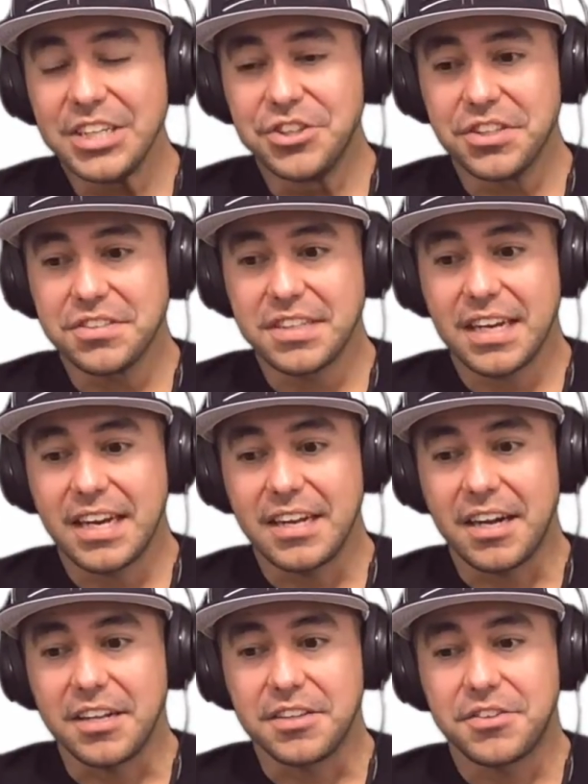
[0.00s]
just
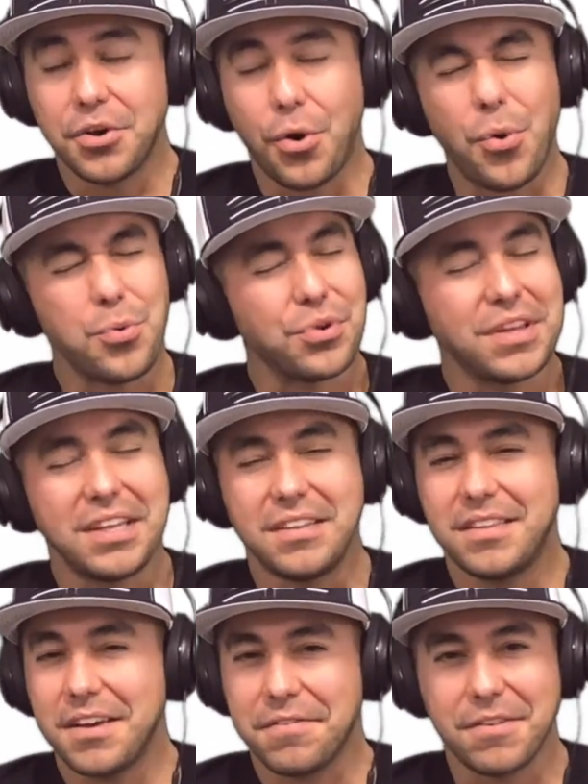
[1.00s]
a totally
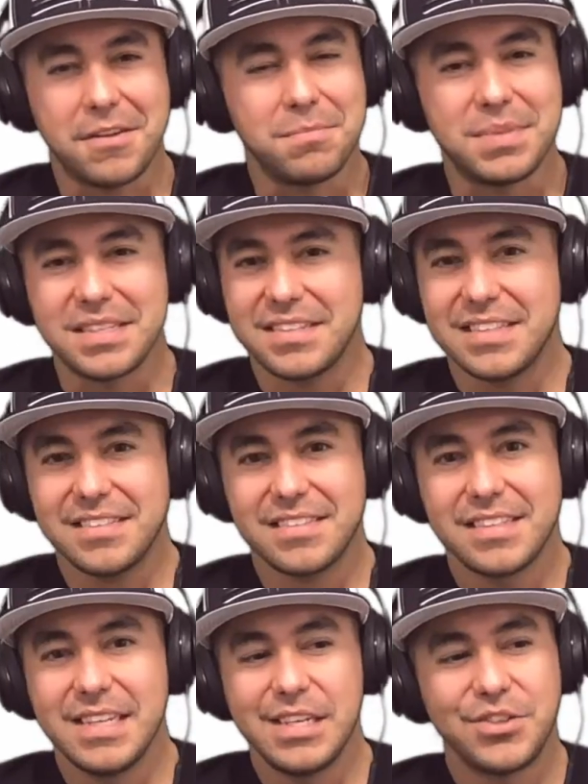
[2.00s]
different business.